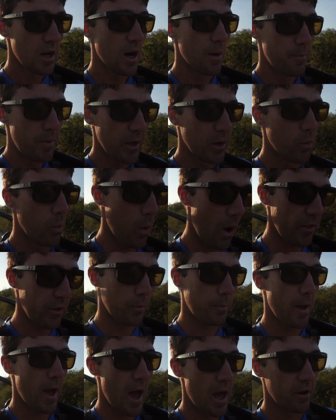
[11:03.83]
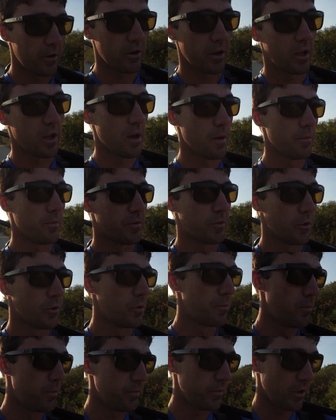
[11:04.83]
a big weather pattern to come
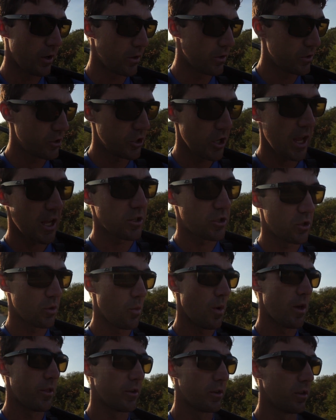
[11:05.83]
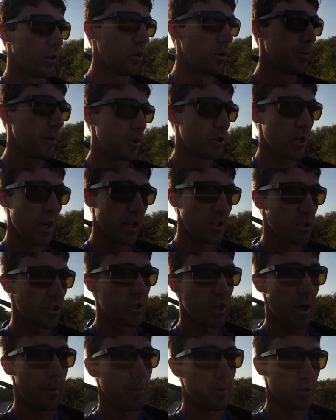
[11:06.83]
through, you know, to change the weather a little bit, change the
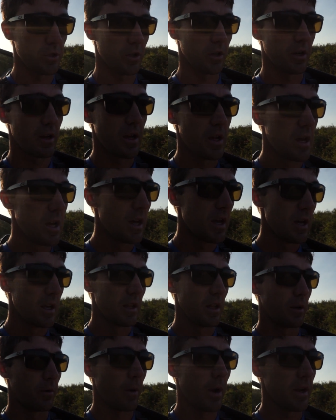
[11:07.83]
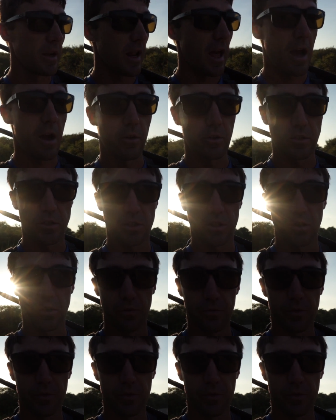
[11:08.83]
temperature. Like right now, it still